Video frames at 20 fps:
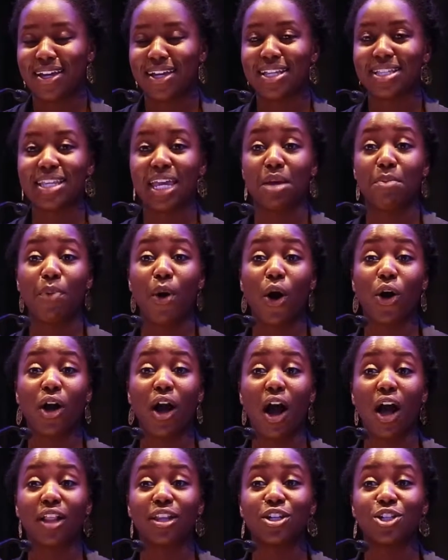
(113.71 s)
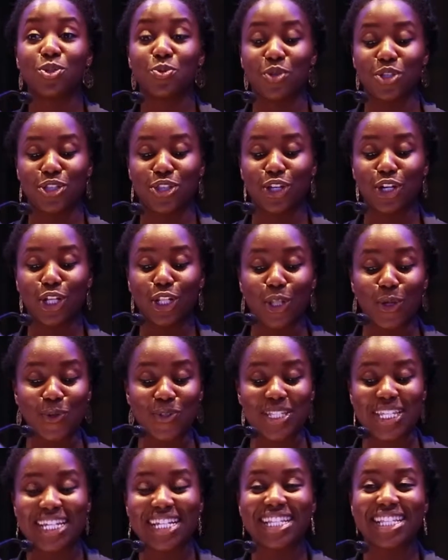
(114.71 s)
St. Paul College was the
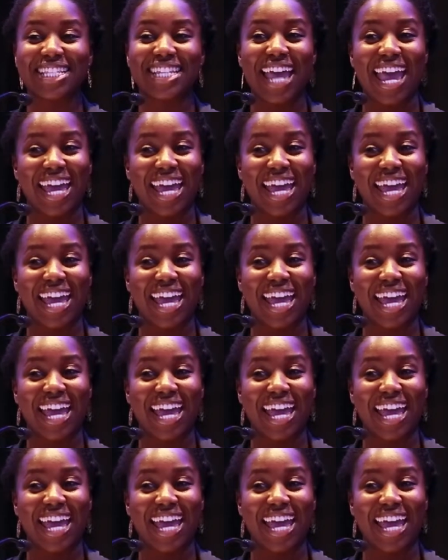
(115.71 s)
closest